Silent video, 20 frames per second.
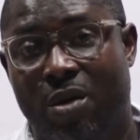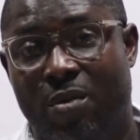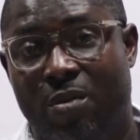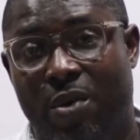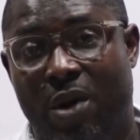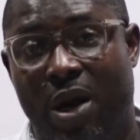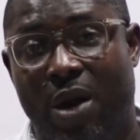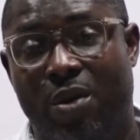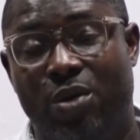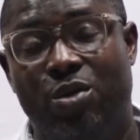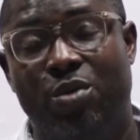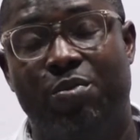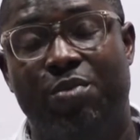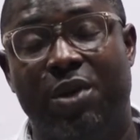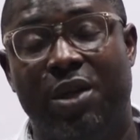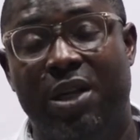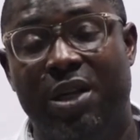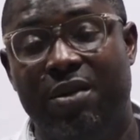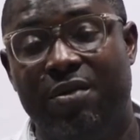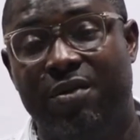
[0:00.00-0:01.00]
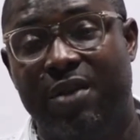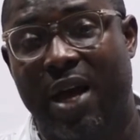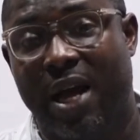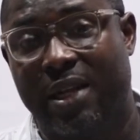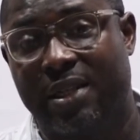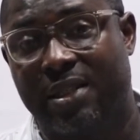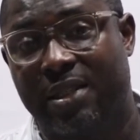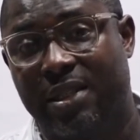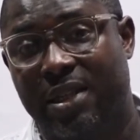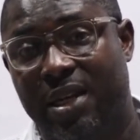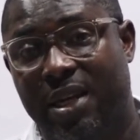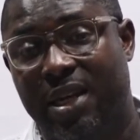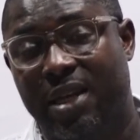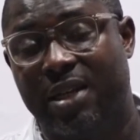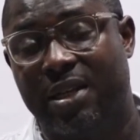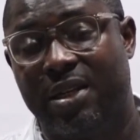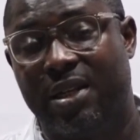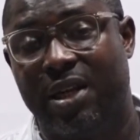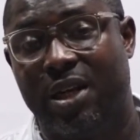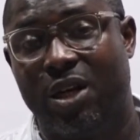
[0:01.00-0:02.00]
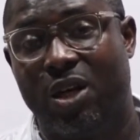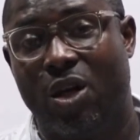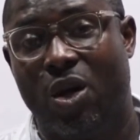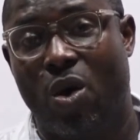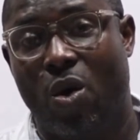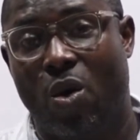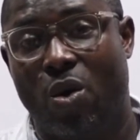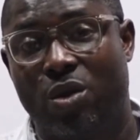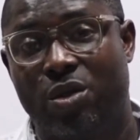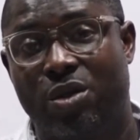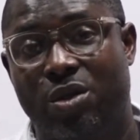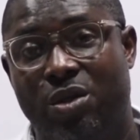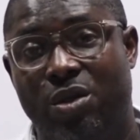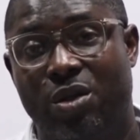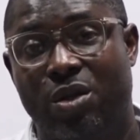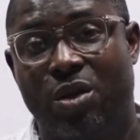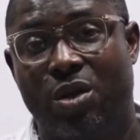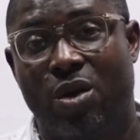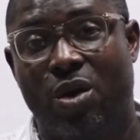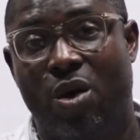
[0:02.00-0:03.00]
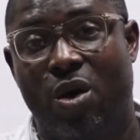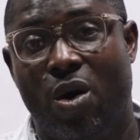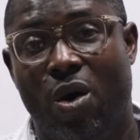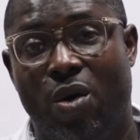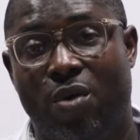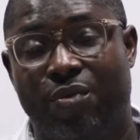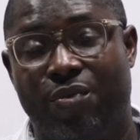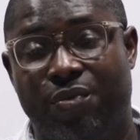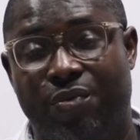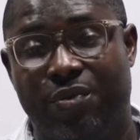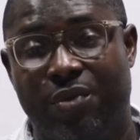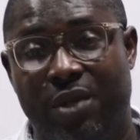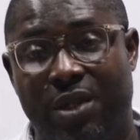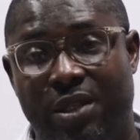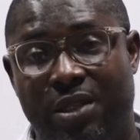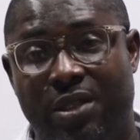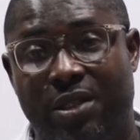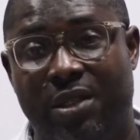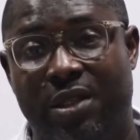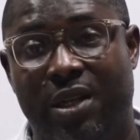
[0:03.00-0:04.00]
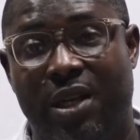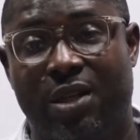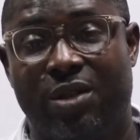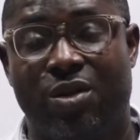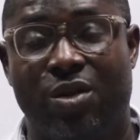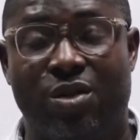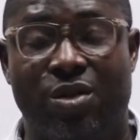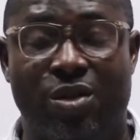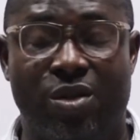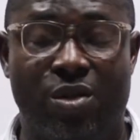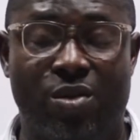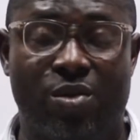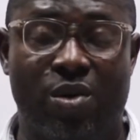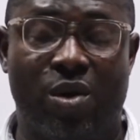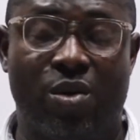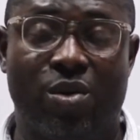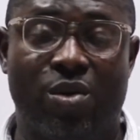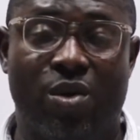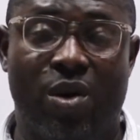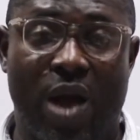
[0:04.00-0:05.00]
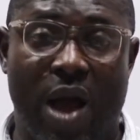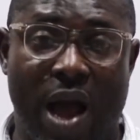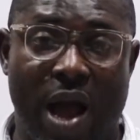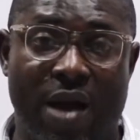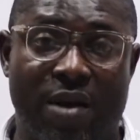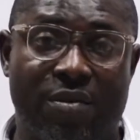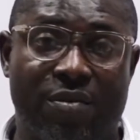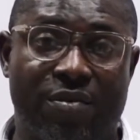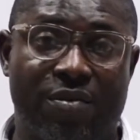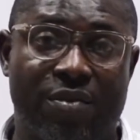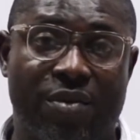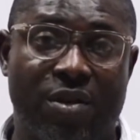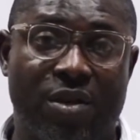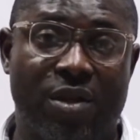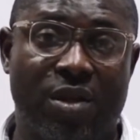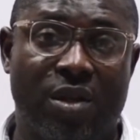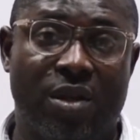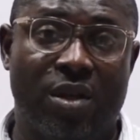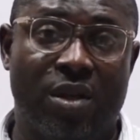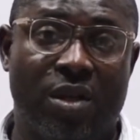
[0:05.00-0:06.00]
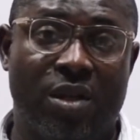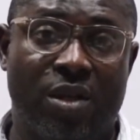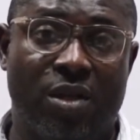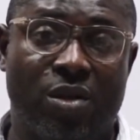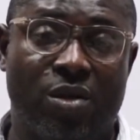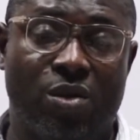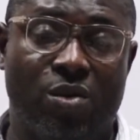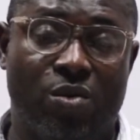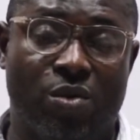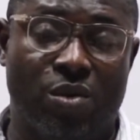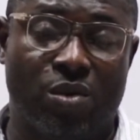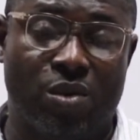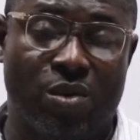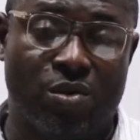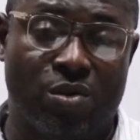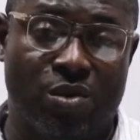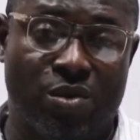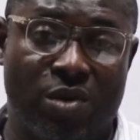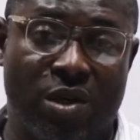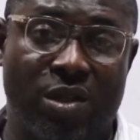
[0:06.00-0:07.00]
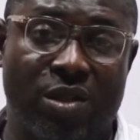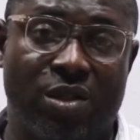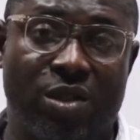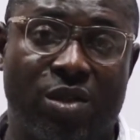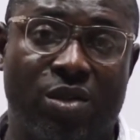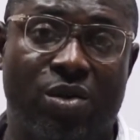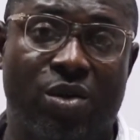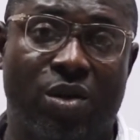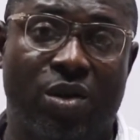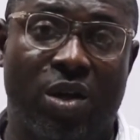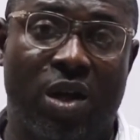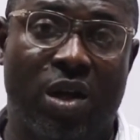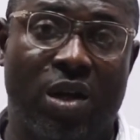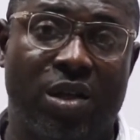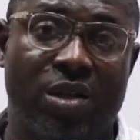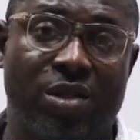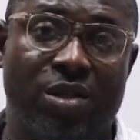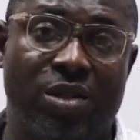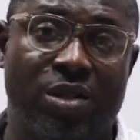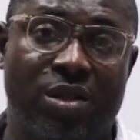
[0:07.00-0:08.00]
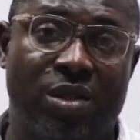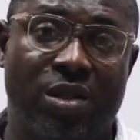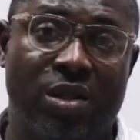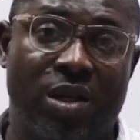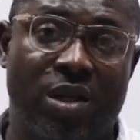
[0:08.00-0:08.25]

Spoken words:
but I want to believe that in the course of this lecture series we're going to have, to strengthen your knowledge